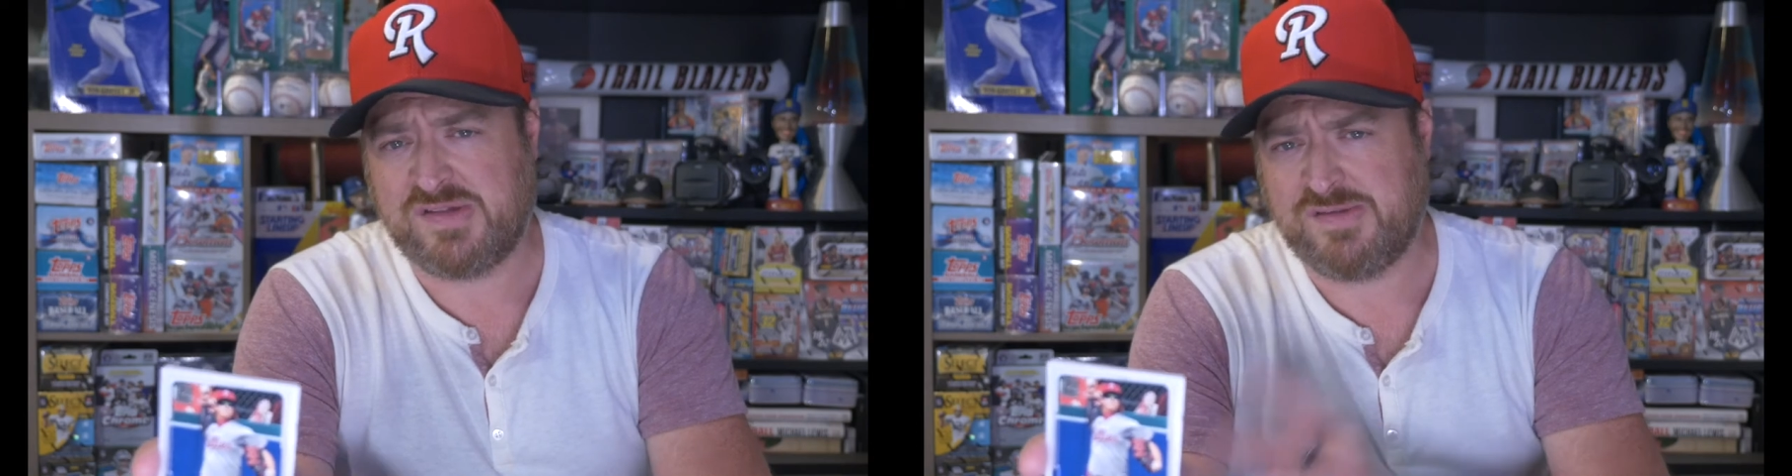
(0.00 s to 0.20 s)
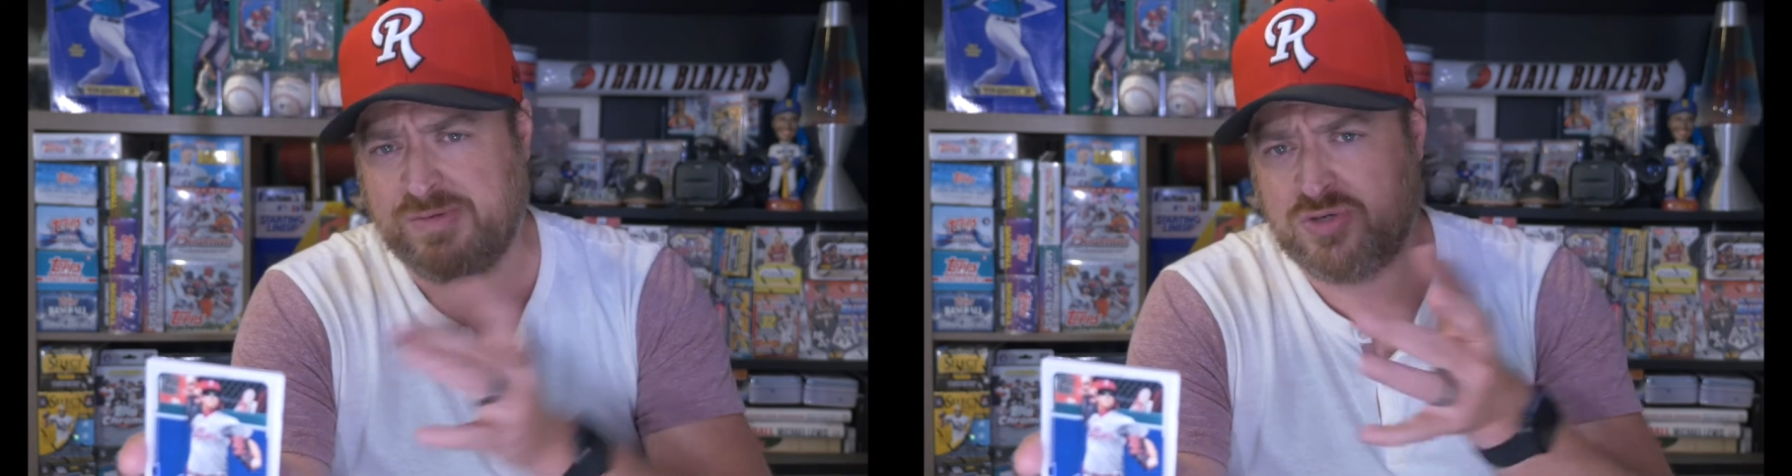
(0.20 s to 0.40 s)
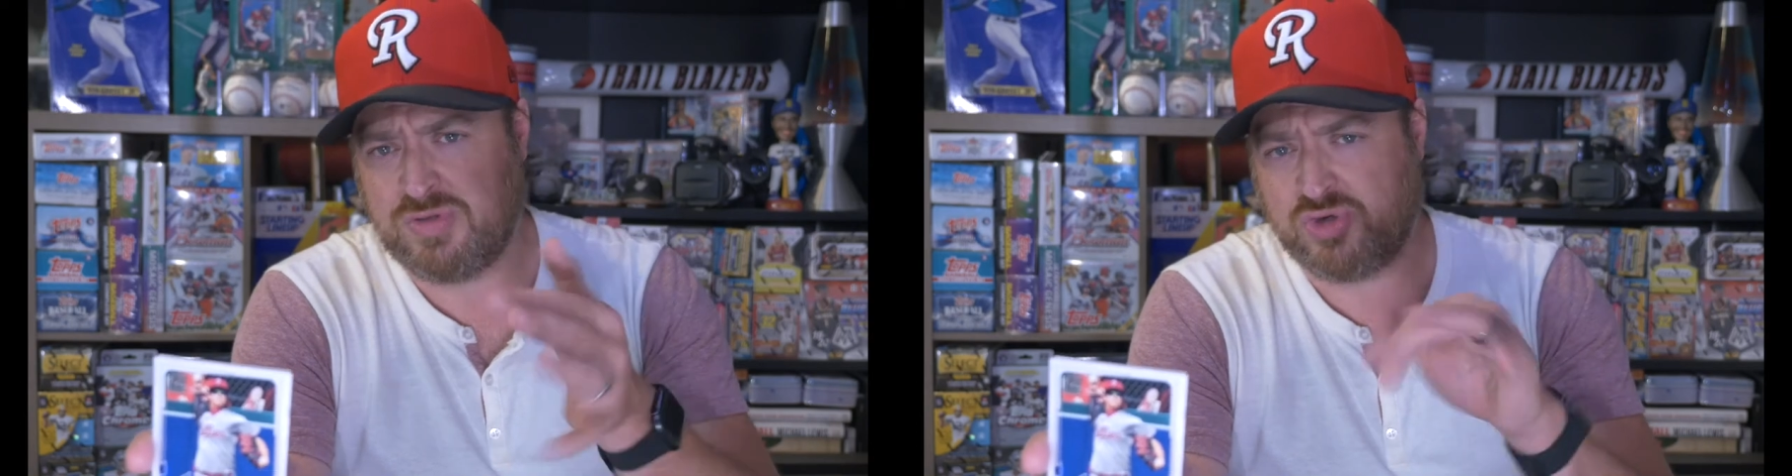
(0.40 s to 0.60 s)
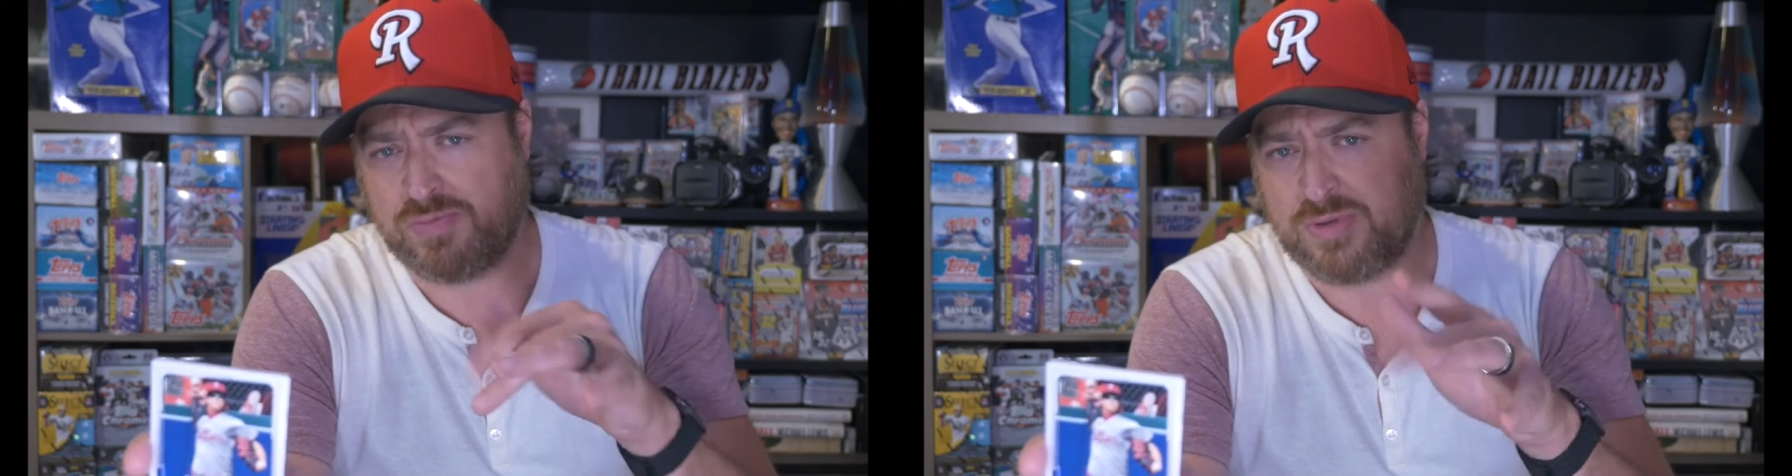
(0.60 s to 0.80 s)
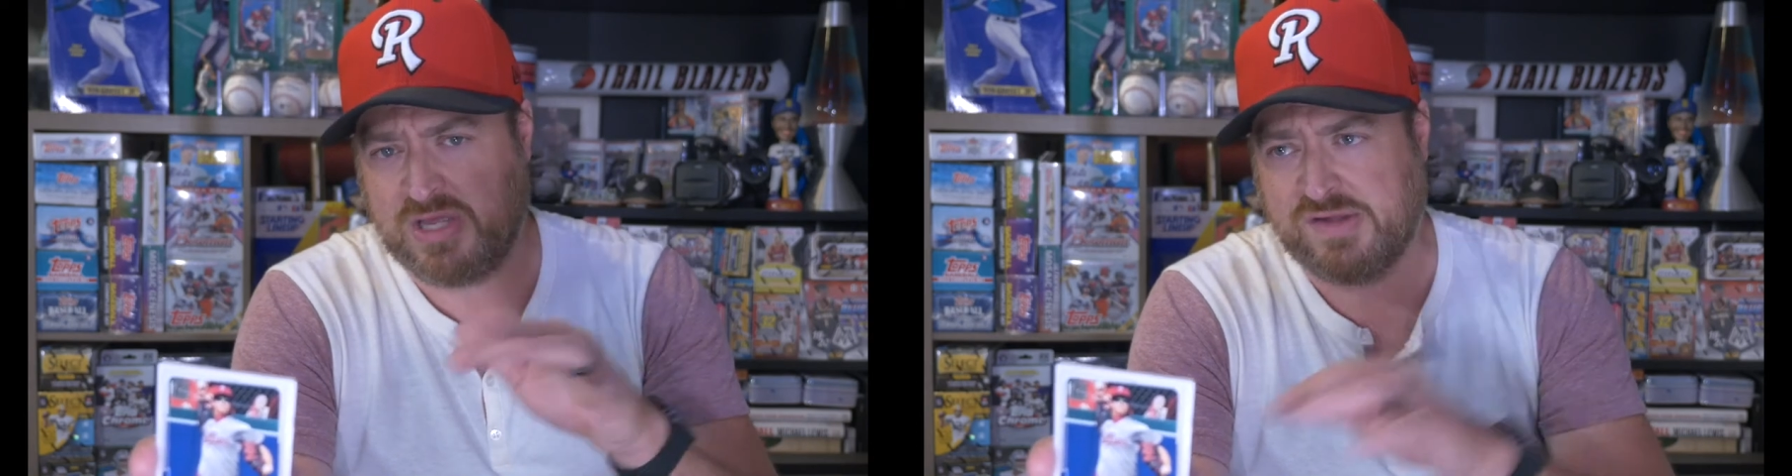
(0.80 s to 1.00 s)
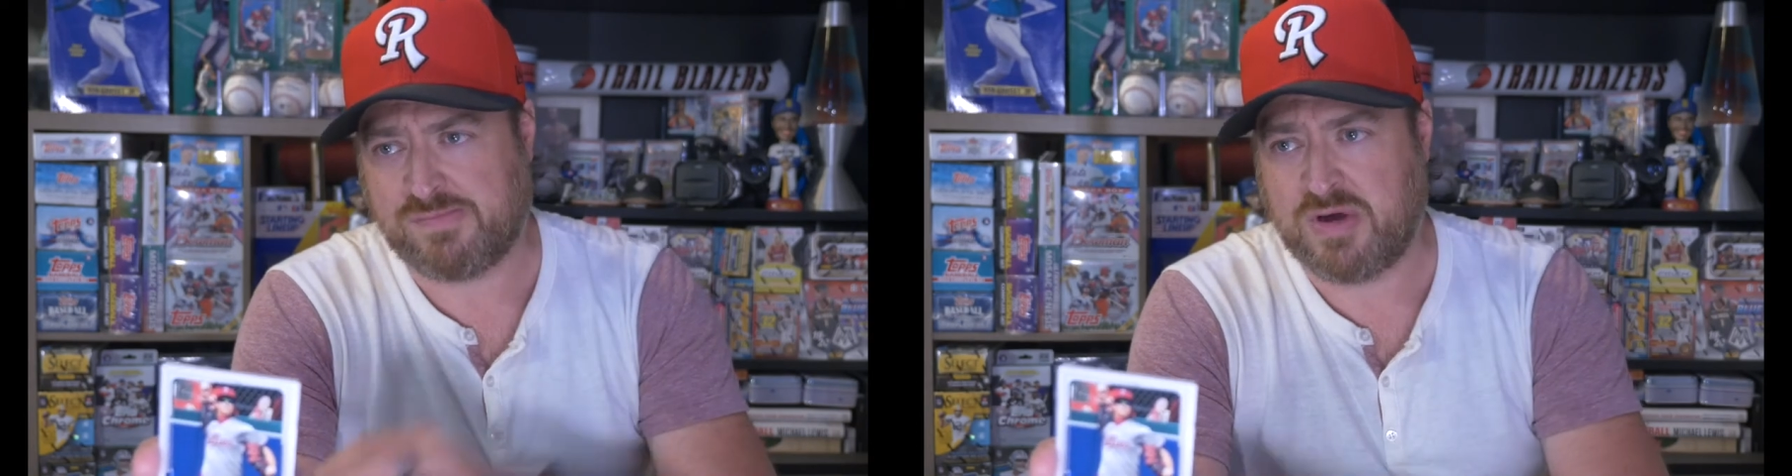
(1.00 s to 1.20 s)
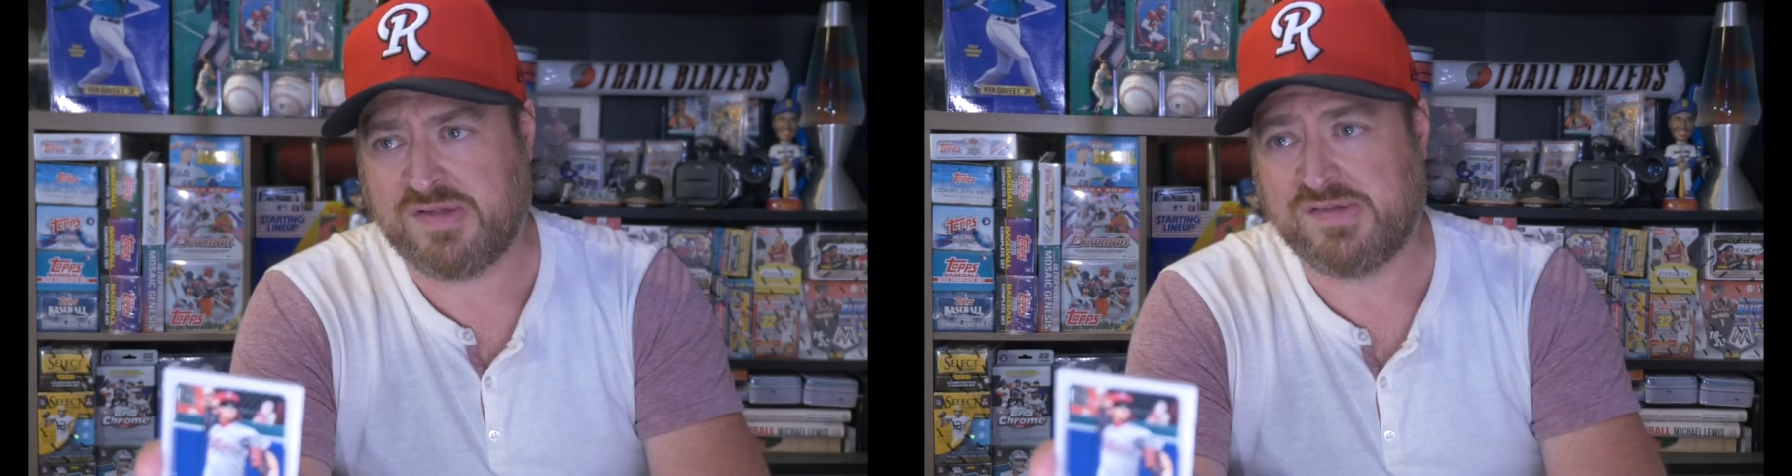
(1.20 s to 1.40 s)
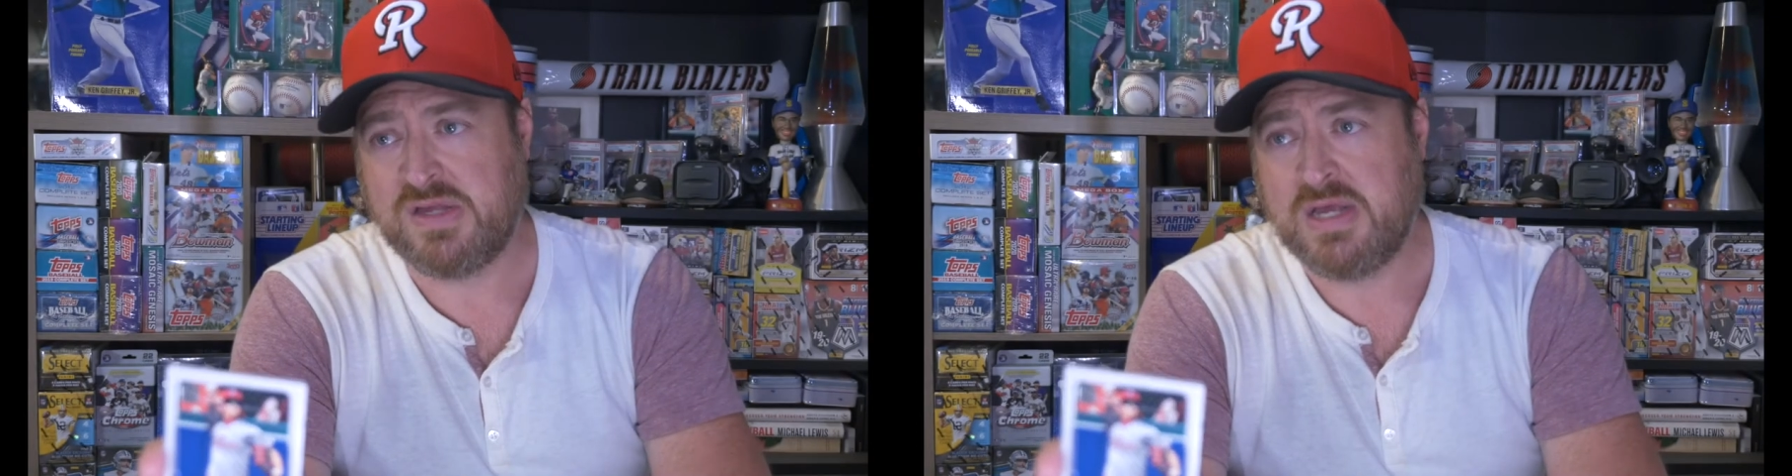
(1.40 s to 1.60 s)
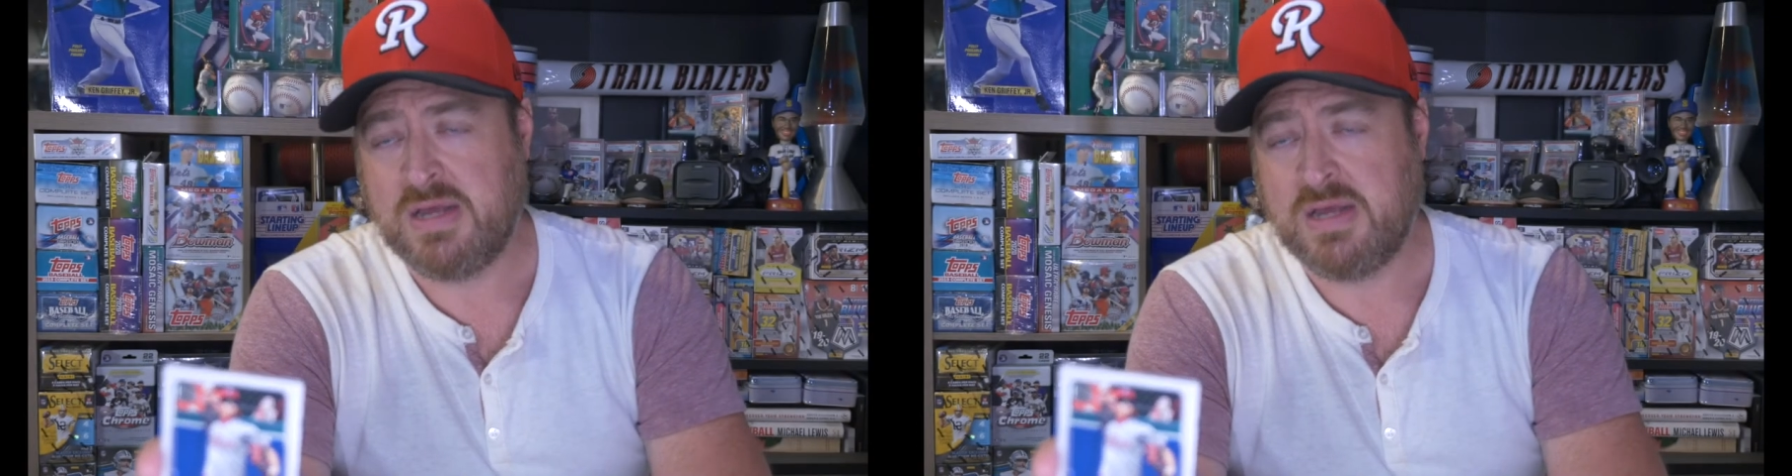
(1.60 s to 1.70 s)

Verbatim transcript: He's been doing the AAA Express